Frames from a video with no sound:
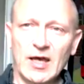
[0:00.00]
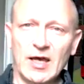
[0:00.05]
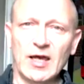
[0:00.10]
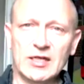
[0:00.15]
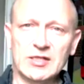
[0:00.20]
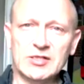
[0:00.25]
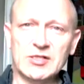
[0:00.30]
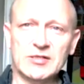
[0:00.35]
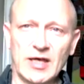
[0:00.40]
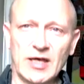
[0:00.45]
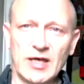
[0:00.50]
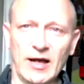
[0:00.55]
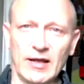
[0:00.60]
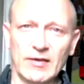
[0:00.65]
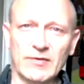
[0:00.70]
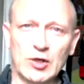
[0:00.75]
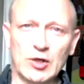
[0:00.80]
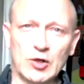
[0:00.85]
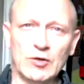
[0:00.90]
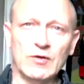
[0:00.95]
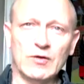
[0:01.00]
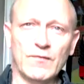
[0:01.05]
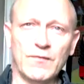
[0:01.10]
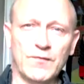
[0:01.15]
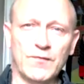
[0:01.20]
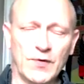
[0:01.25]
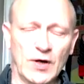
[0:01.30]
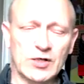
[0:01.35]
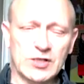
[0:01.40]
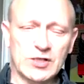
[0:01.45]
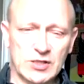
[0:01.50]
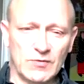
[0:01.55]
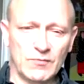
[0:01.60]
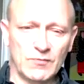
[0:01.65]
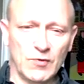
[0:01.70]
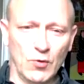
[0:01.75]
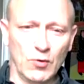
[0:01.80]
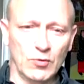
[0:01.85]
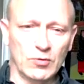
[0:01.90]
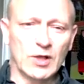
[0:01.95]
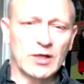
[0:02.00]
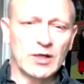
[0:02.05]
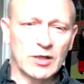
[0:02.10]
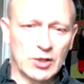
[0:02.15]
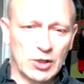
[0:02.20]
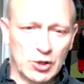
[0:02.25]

is that first of all,